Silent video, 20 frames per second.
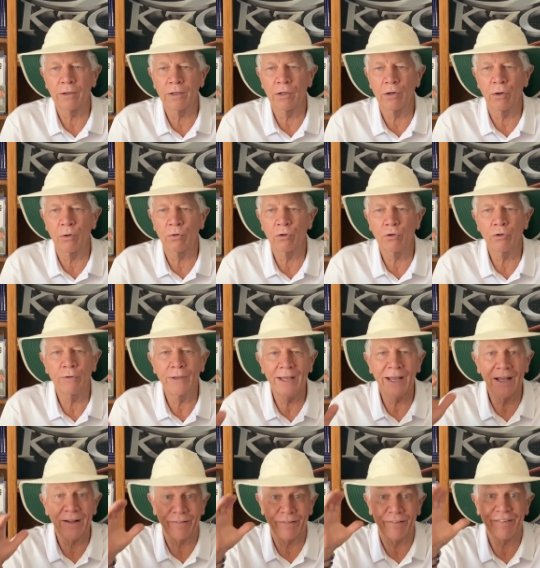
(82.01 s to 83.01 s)
you know, you
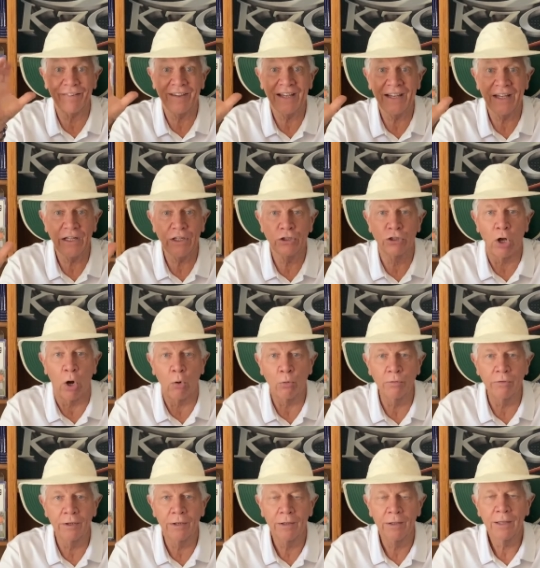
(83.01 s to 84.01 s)
can't see
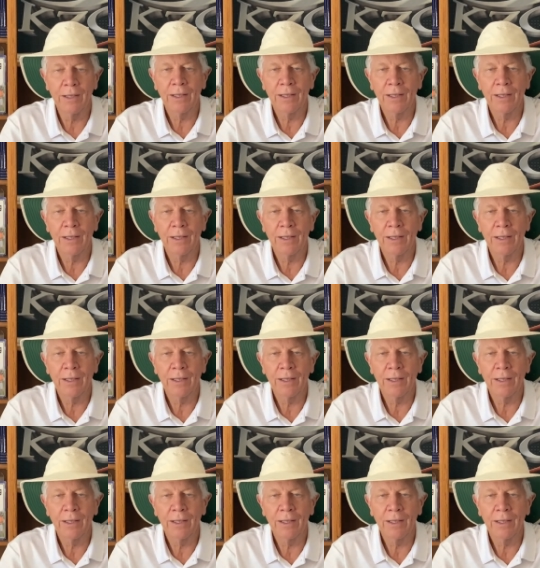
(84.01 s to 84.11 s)
don't.